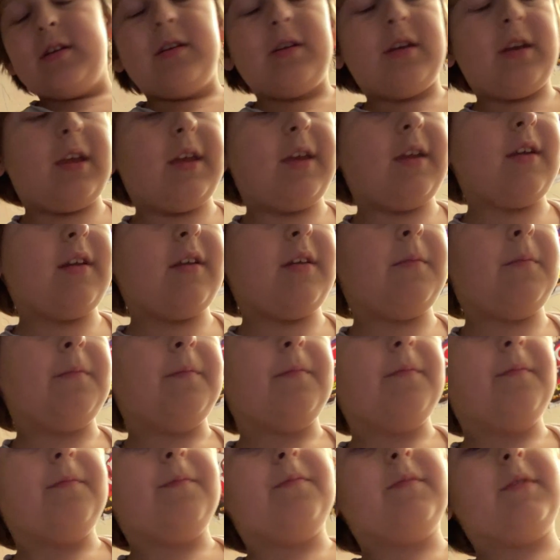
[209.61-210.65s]
And
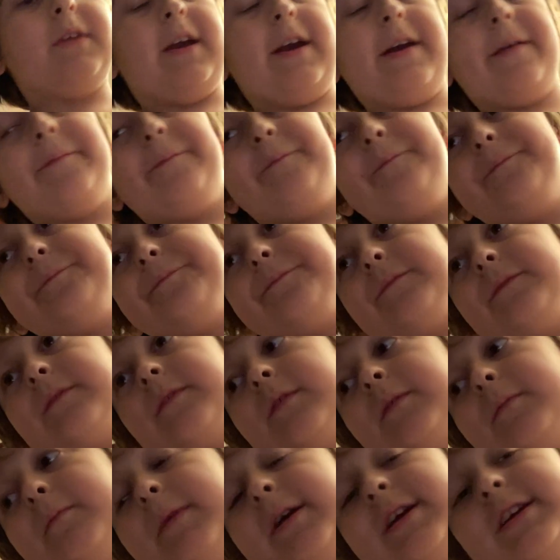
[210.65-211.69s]
yeah,
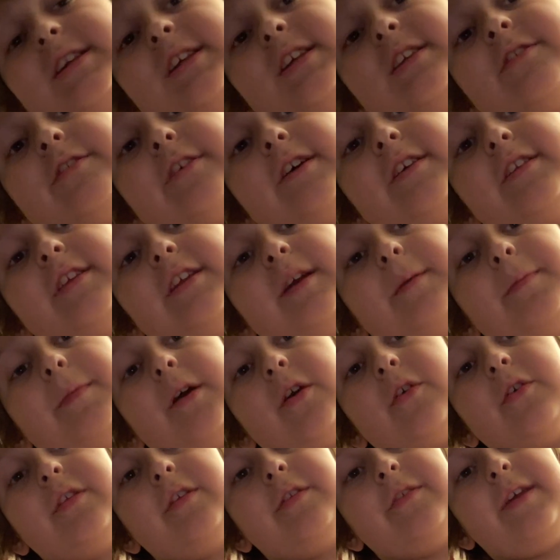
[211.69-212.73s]
Mikey, sadly, I'm not
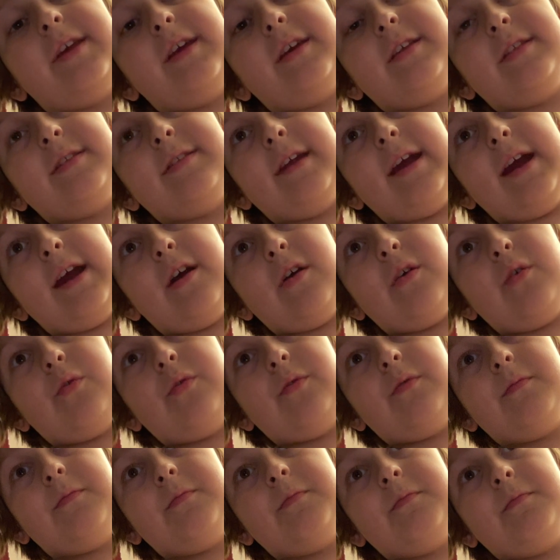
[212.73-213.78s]
gonna take it
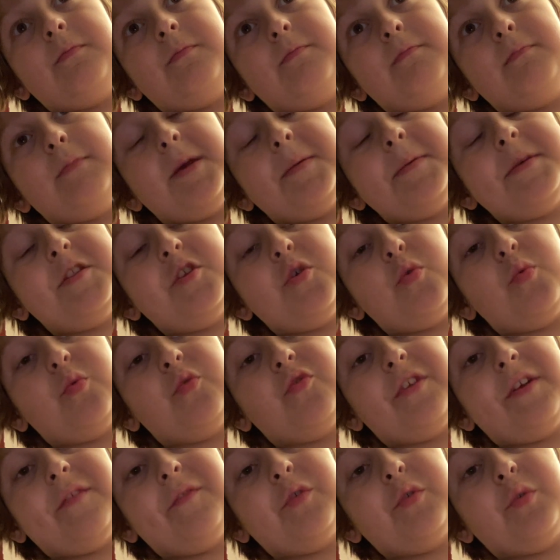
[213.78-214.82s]
down. Maybe no one's
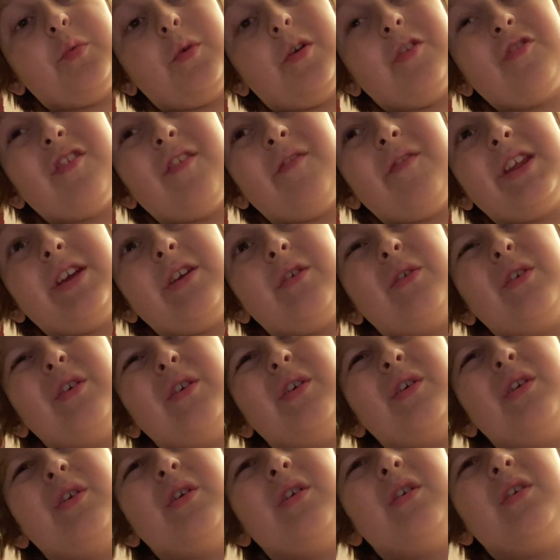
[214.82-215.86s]
ever gonna watch that video.
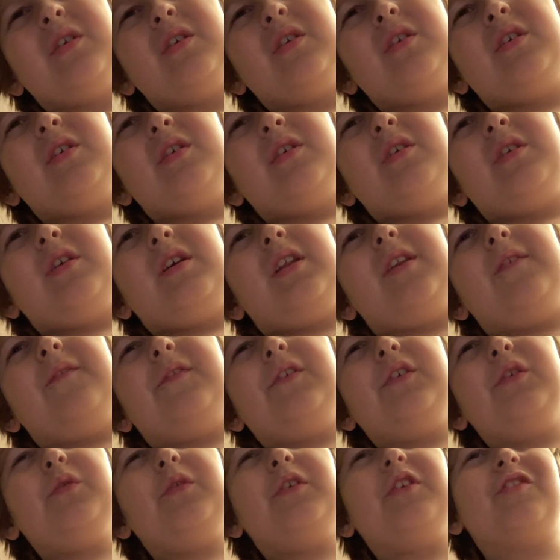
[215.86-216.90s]
And if
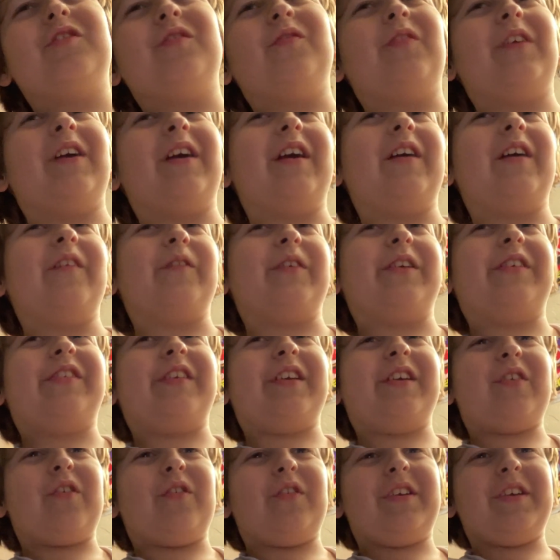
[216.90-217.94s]
you watch every
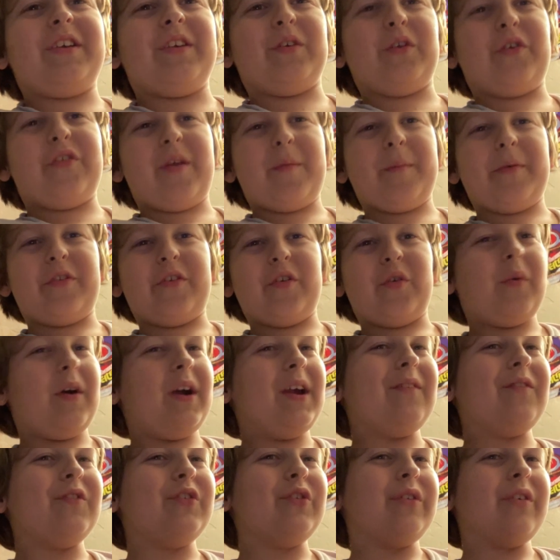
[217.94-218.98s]
single Heroes episode, why
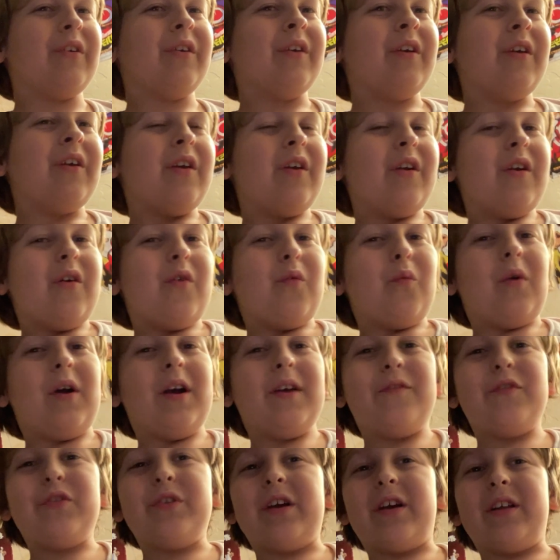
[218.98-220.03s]

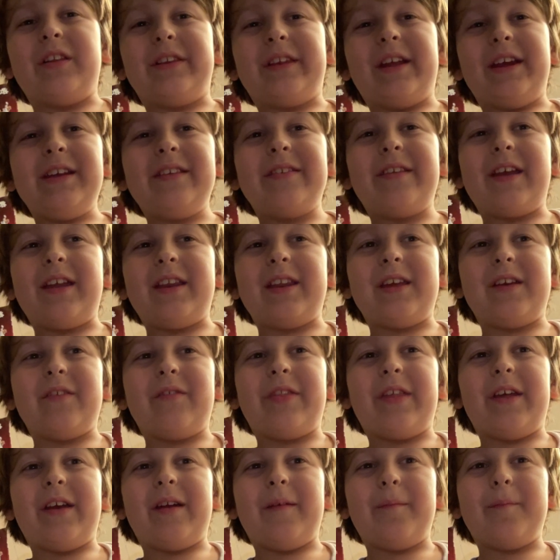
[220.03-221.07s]
have you not liked any of
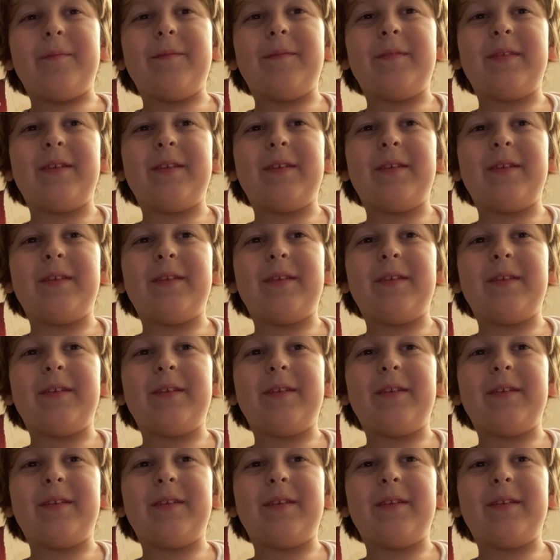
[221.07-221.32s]
them?